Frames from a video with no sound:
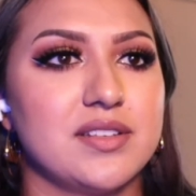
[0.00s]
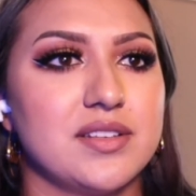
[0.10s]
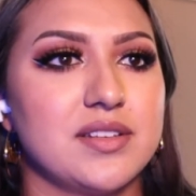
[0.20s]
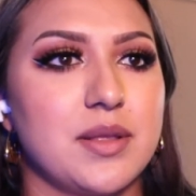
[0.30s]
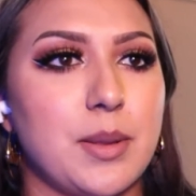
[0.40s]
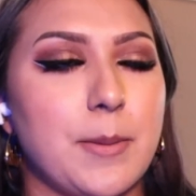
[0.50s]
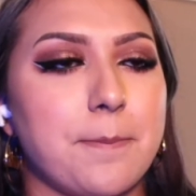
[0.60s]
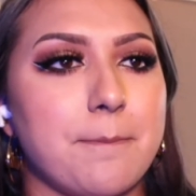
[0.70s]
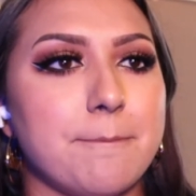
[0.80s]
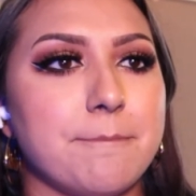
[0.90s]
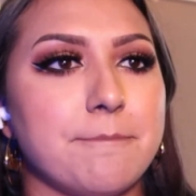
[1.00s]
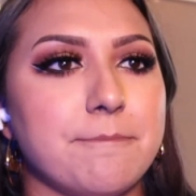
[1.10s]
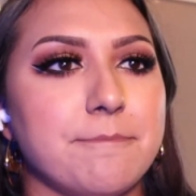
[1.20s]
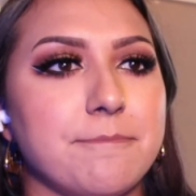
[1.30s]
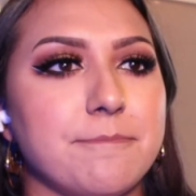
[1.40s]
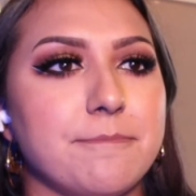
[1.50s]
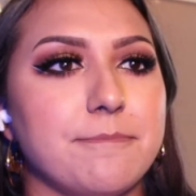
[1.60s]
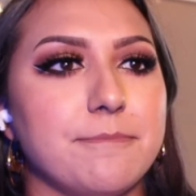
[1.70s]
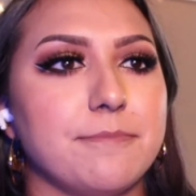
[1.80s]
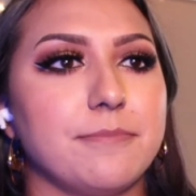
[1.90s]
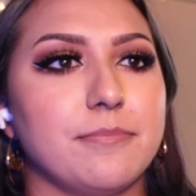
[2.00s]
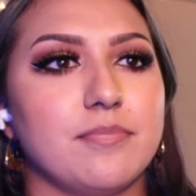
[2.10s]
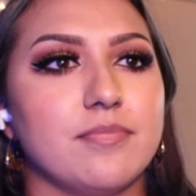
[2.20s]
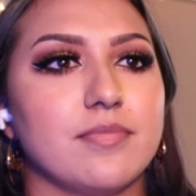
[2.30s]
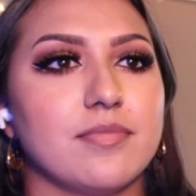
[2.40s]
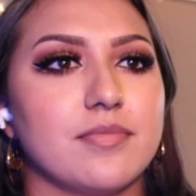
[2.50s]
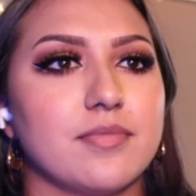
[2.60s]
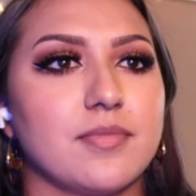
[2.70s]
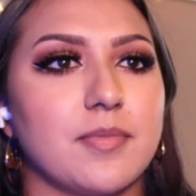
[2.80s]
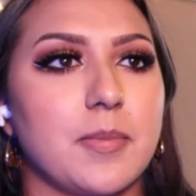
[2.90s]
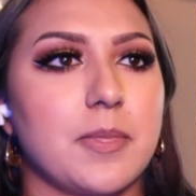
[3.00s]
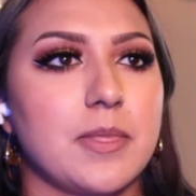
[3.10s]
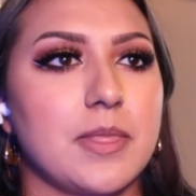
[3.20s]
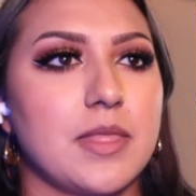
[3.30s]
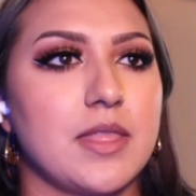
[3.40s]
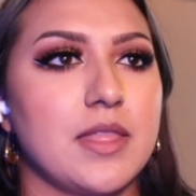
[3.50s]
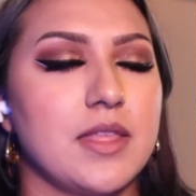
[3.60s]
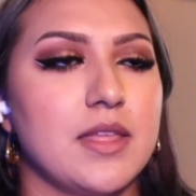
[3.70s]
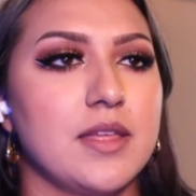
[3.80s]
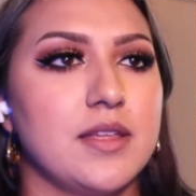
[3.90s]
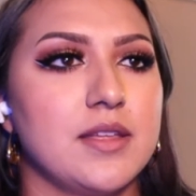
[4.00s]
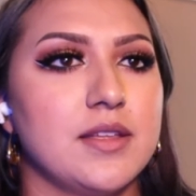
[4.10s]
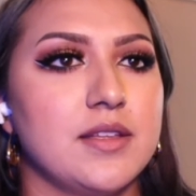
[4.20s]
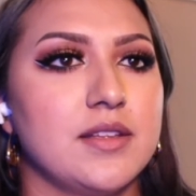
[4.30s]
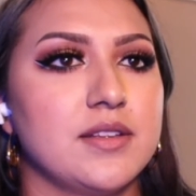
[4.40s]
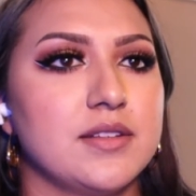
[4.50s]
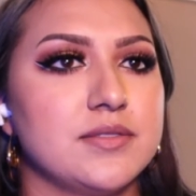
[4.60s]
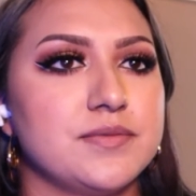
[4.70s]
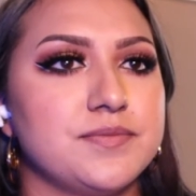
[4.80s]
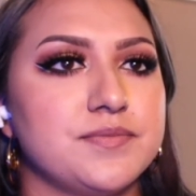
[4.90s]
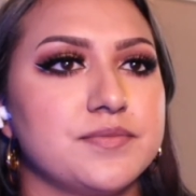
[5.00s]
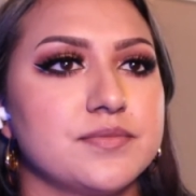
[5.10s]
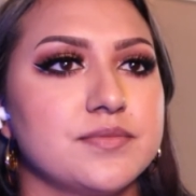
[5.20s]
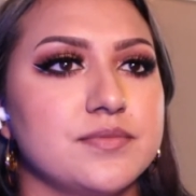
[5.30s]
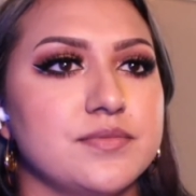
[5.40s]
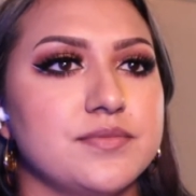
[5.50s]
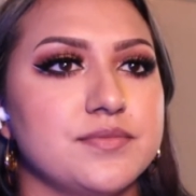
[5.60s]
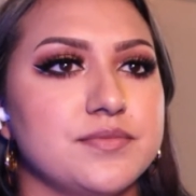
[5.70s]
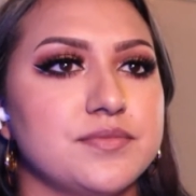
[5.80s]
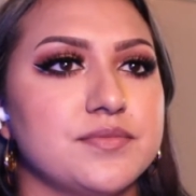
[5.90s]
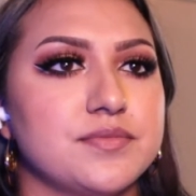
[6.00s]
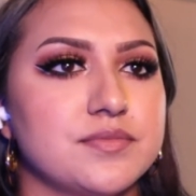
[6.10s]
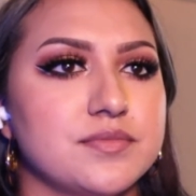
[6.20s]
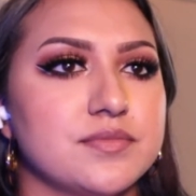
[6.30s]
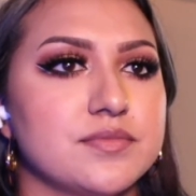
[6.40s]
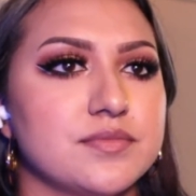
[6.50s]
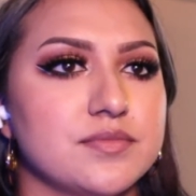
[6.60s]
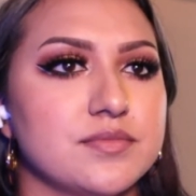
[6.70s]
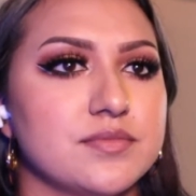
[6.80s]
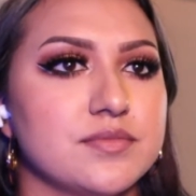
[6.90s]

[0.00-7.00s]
(silence)